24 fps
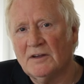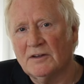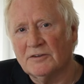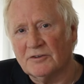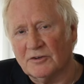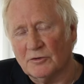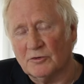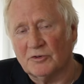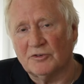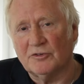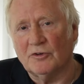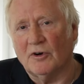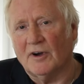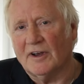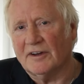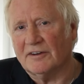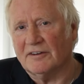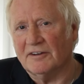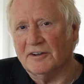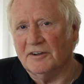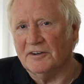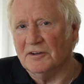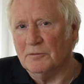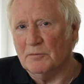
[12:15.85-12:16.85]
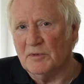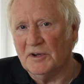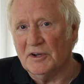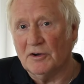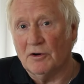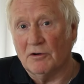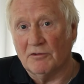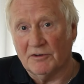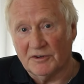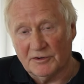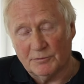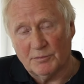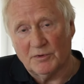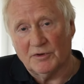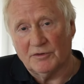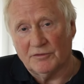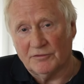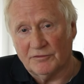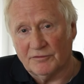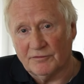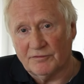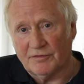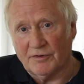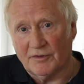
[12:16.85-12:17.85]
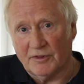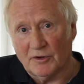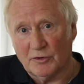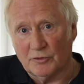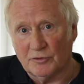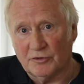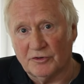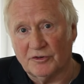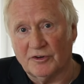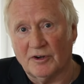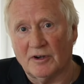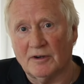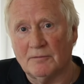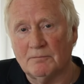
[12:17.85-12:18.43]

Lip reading: So it's not actually going to be orange, but for those